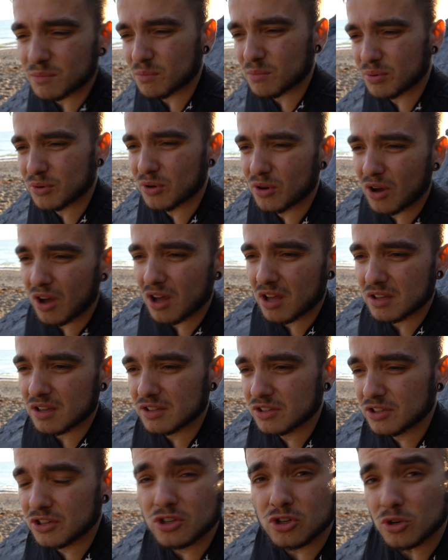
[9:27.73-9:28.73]
But
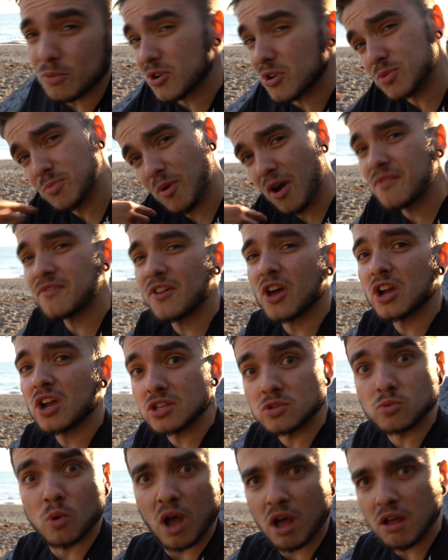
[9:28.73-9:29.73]
you can come watch my vlog
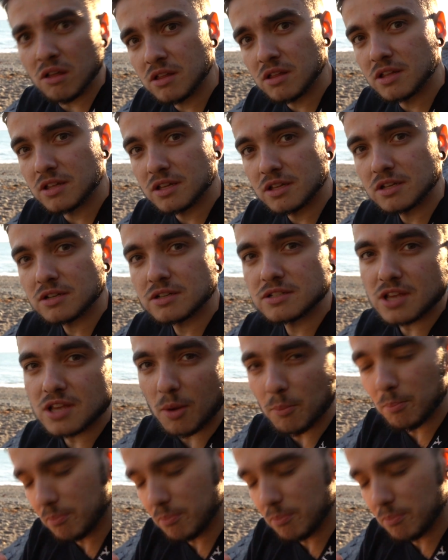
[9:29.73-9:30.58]
as well, because